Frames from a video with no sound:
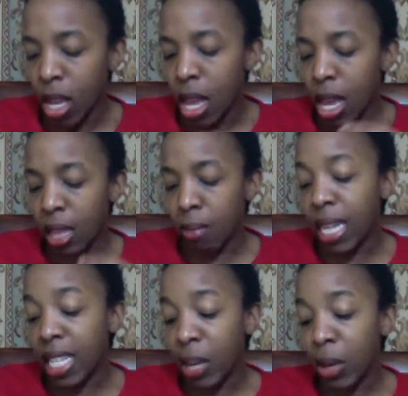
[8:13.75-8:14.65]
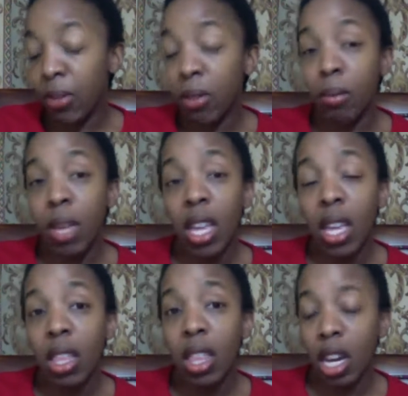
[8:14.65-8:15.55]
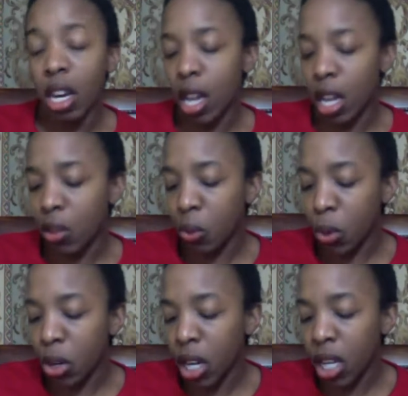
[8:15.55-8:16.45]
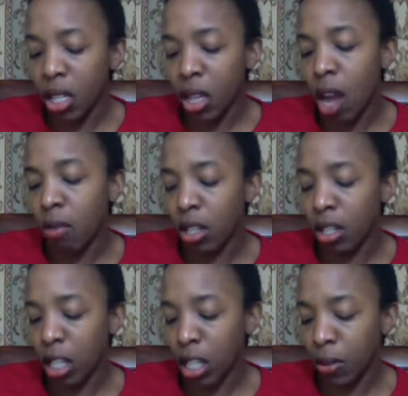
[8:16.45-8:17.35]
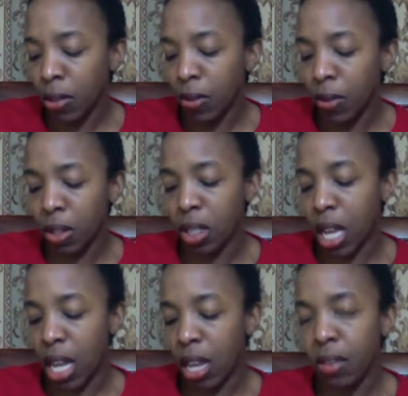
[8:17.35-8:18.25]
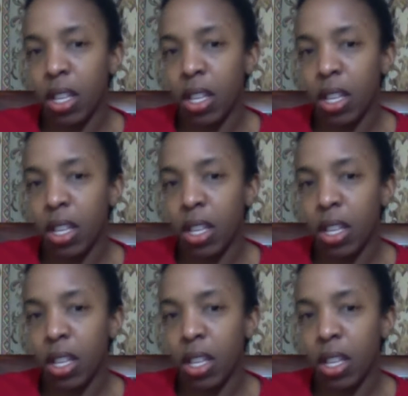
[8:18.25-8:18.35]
And the main takeaway for me there is work is not reserved for slaves.